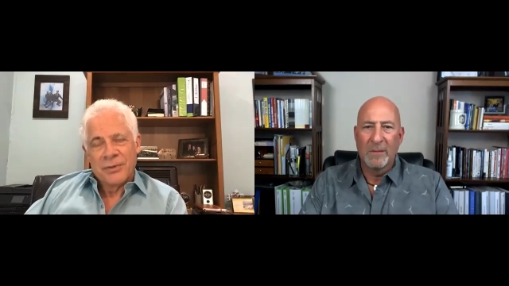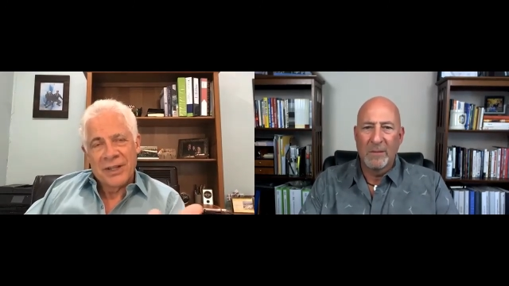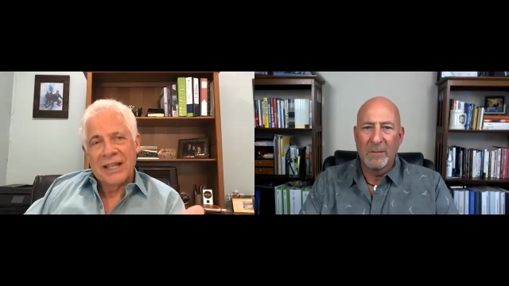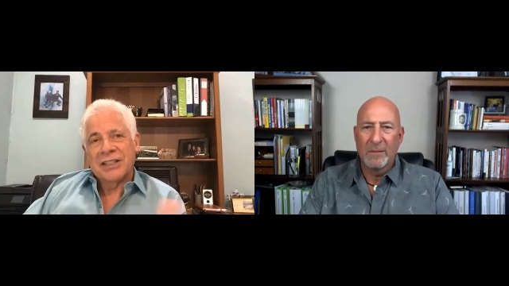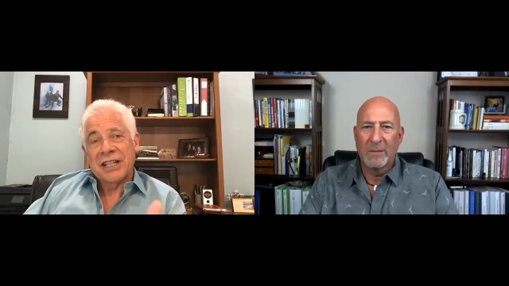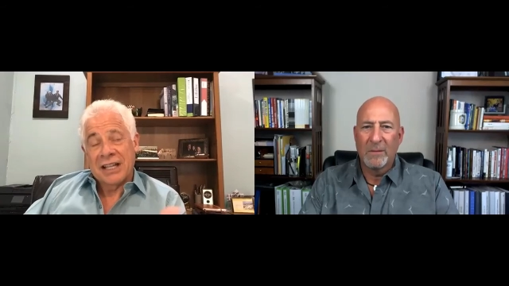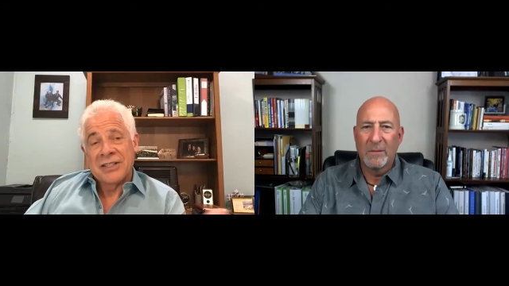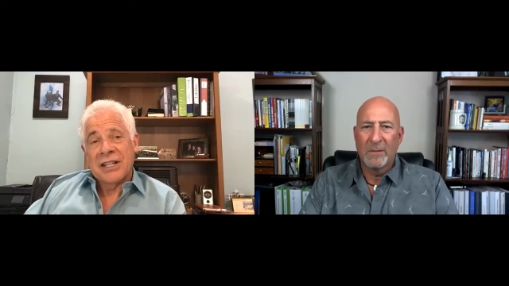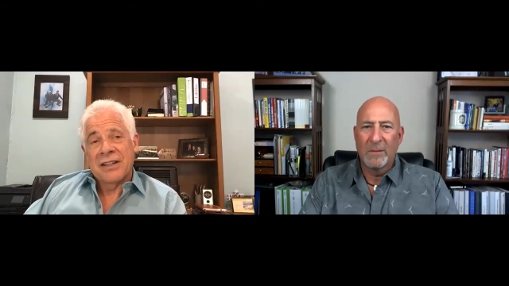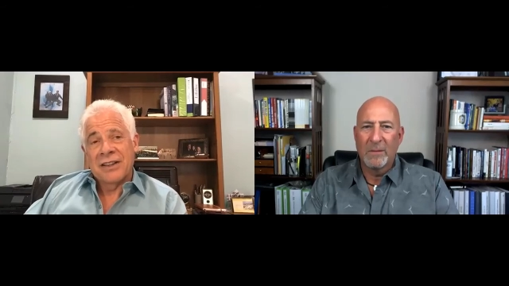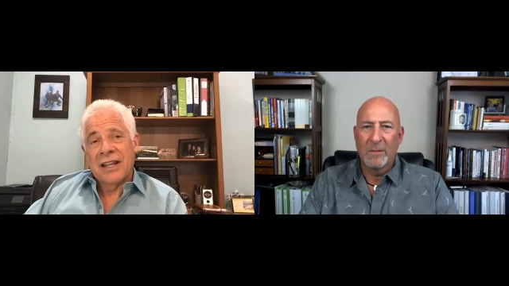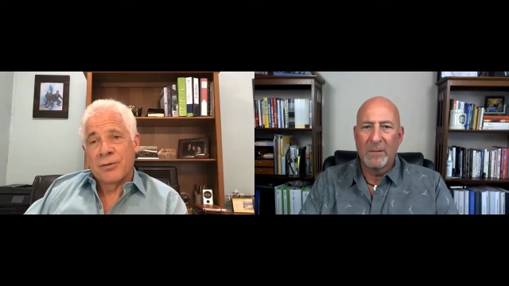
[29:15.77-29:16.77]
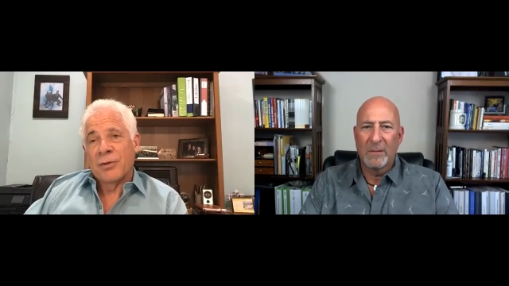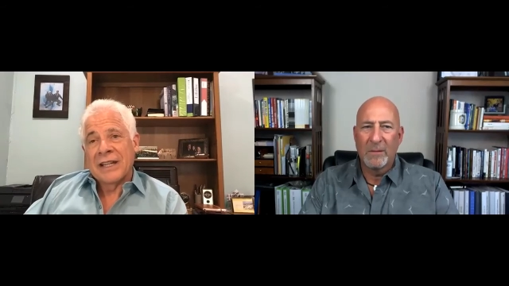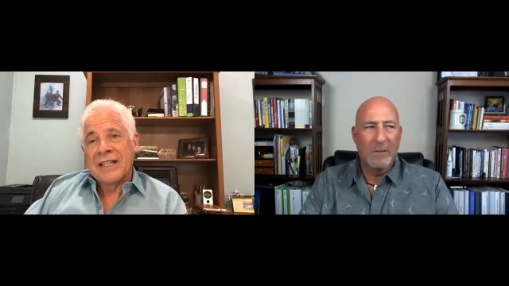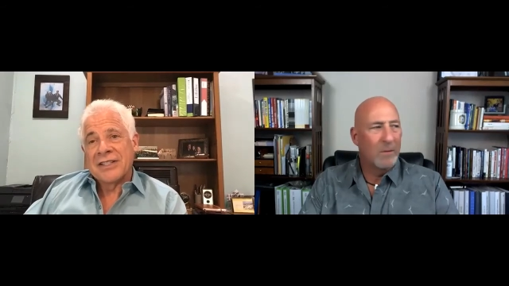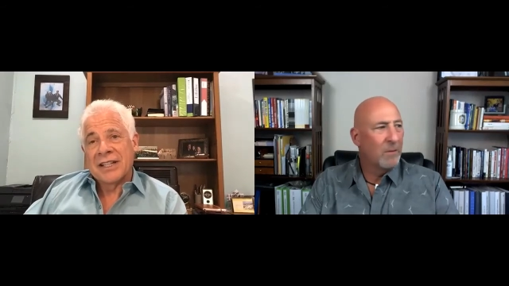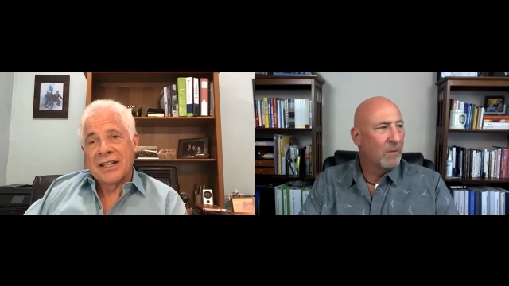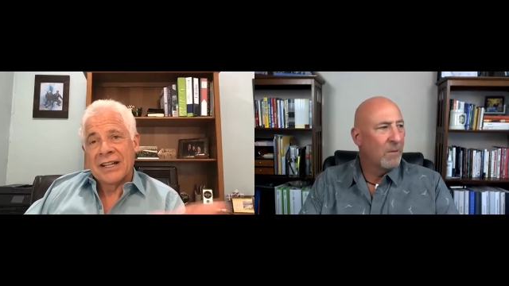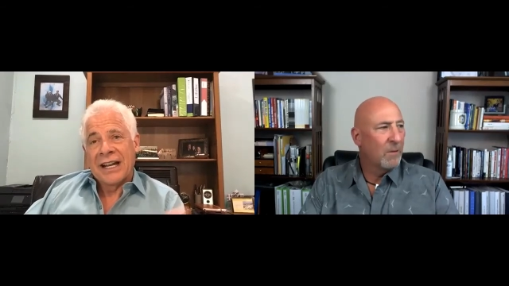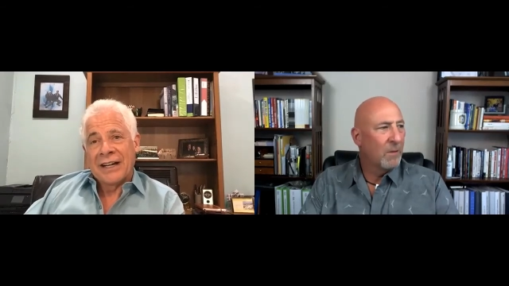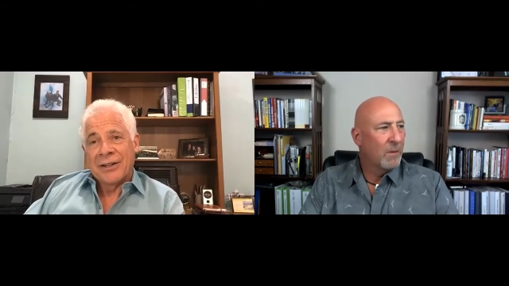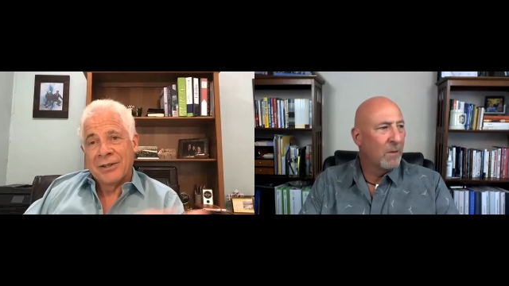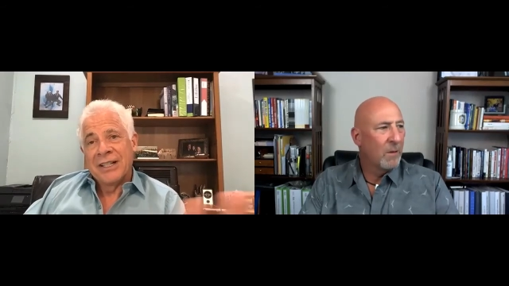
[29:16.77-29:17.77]
Speaker 1: If you get because they they've released it
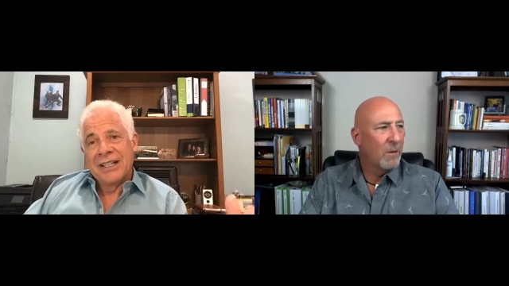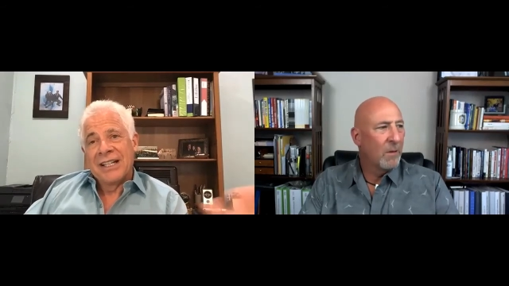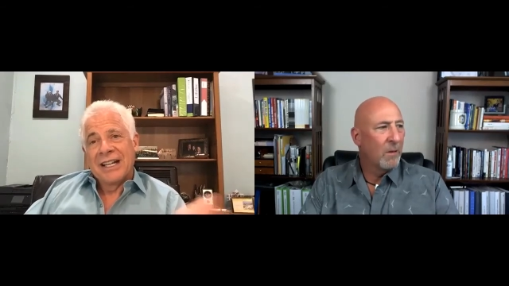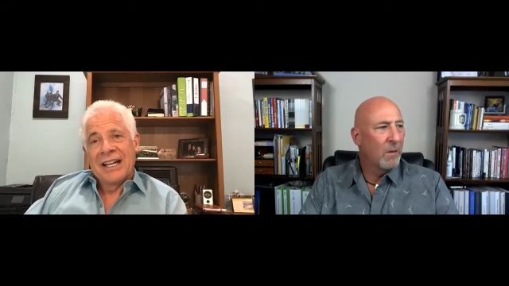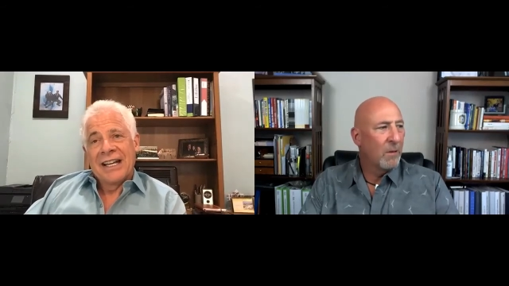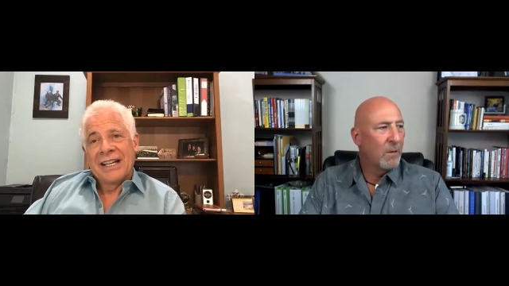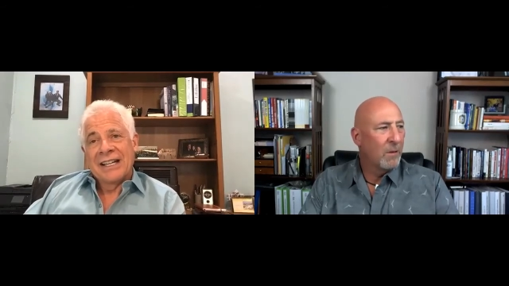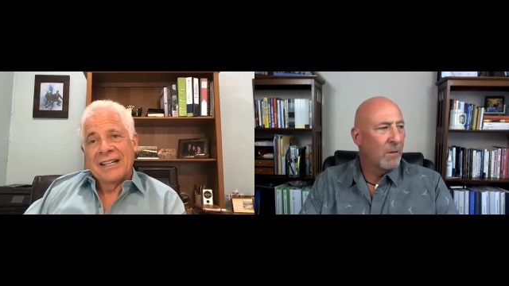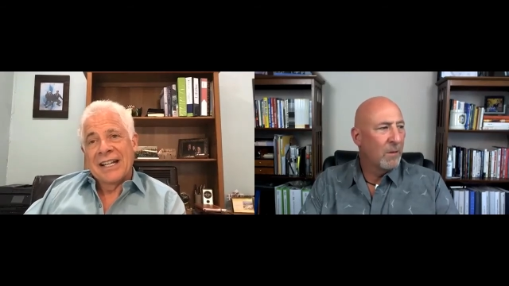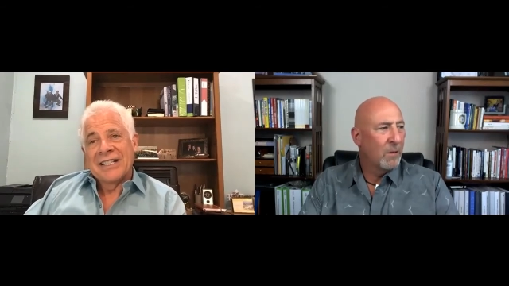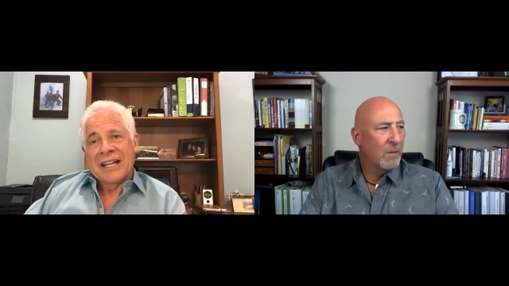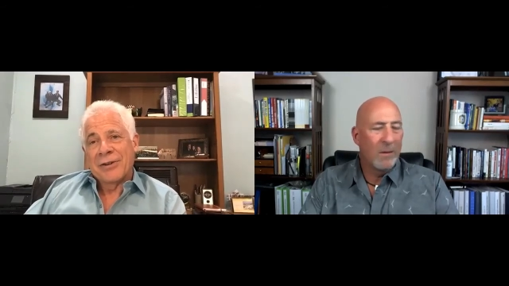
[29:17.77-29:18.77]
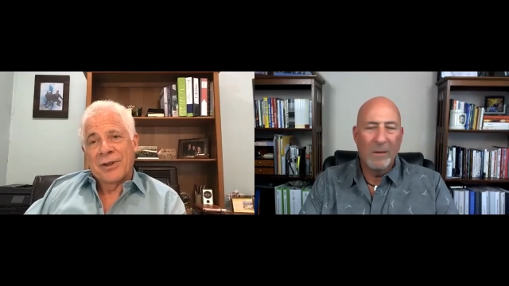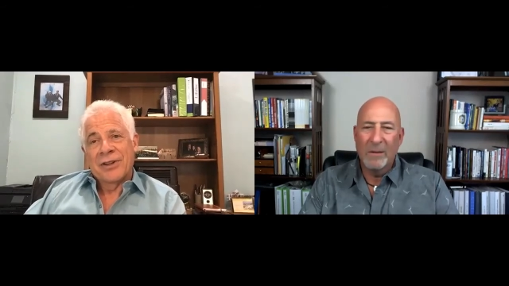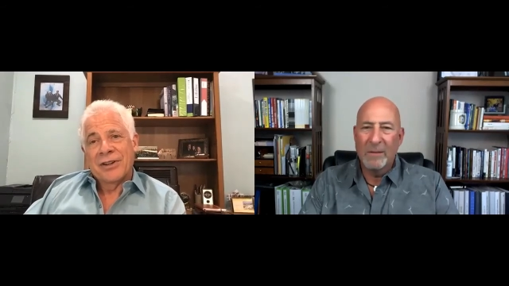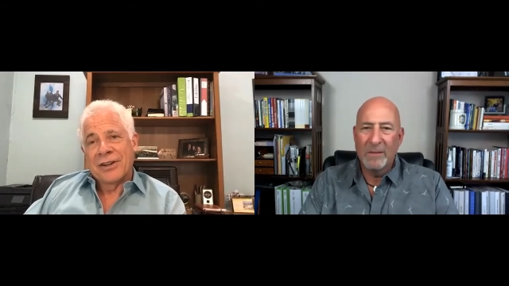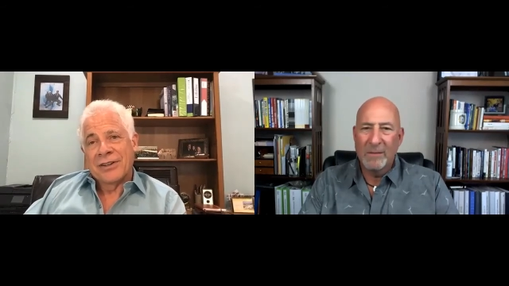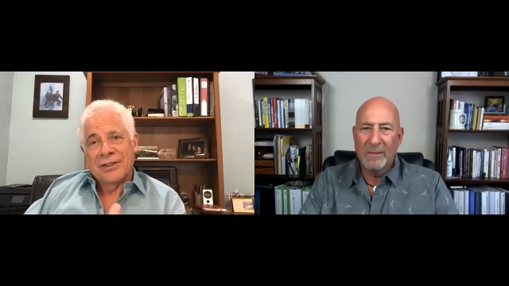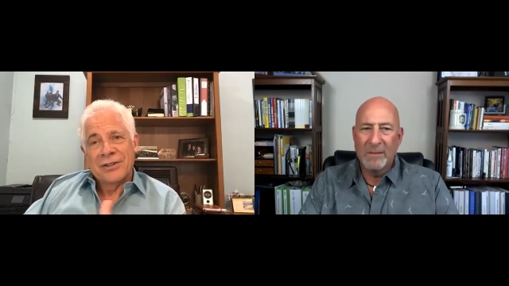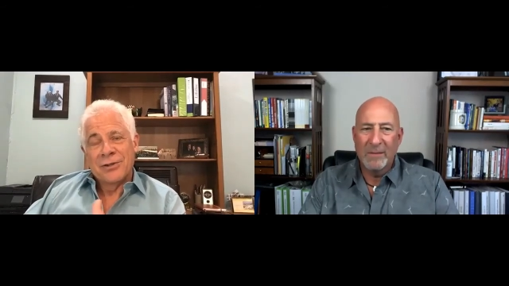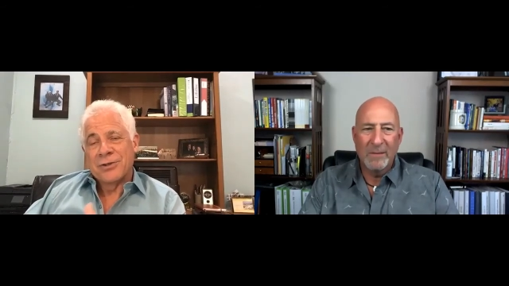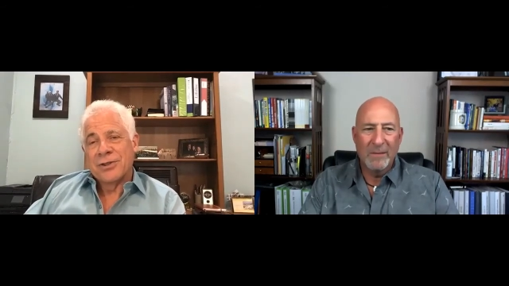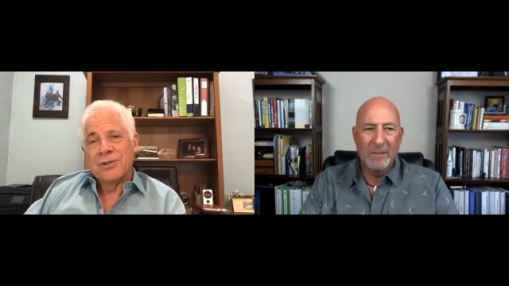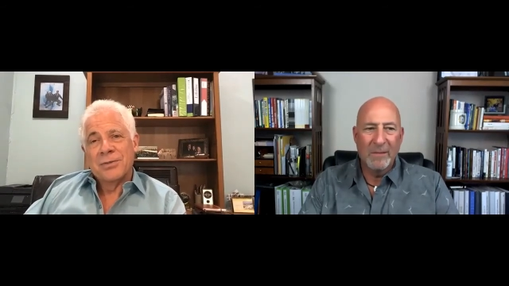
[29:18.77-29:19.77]
now and it's out there on
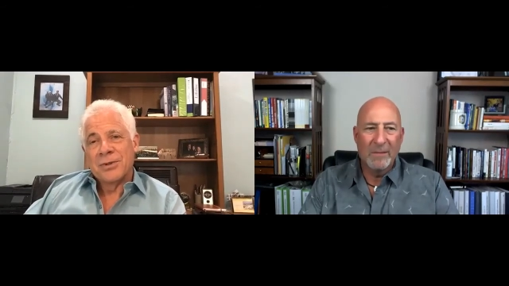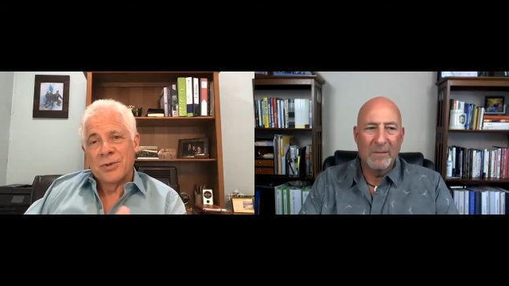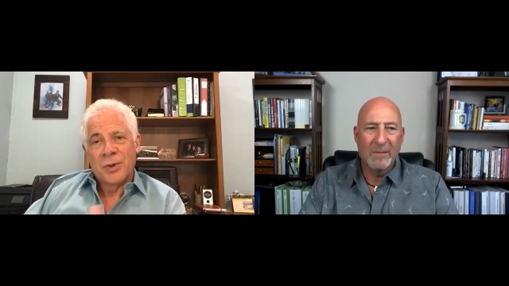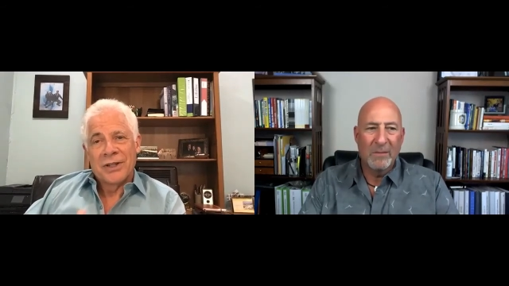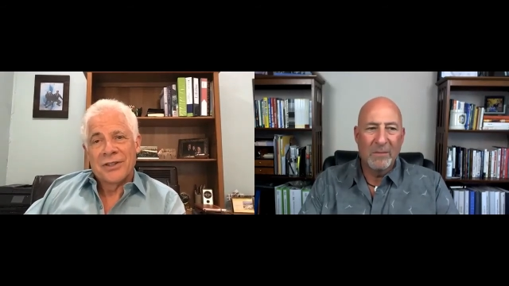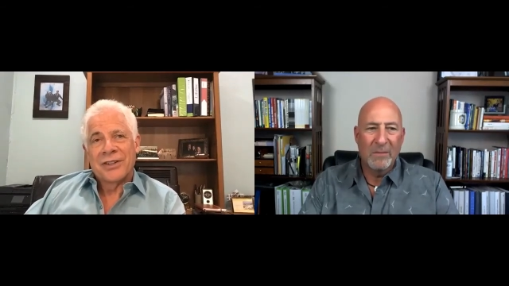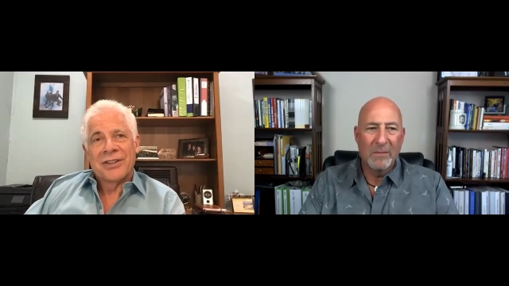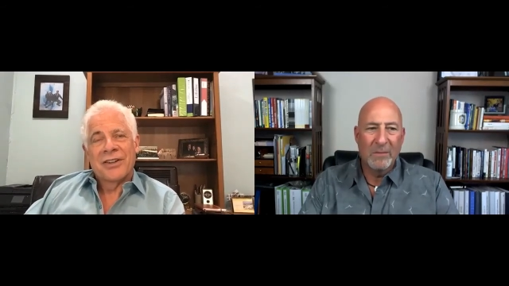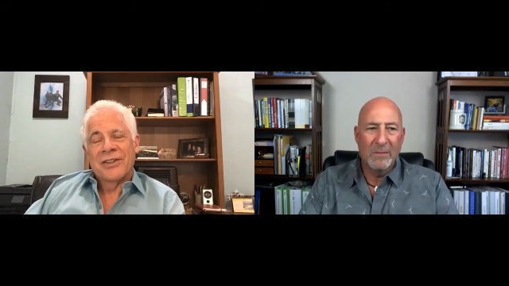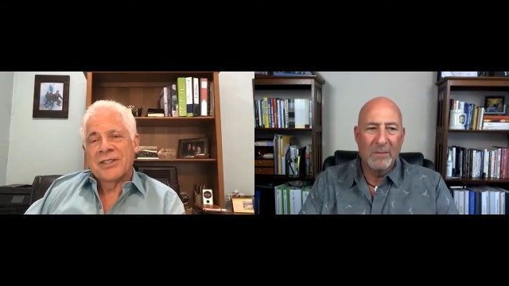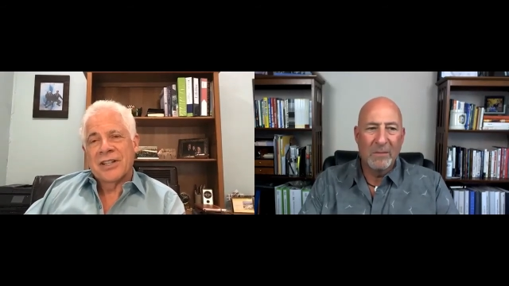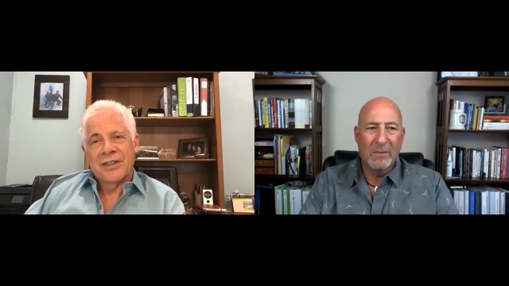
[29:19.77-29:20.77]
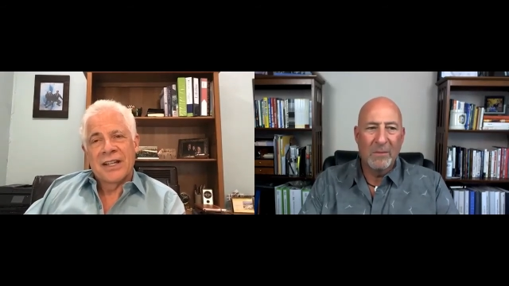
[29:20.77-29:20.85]
YouTube and Twitter and all this stuff.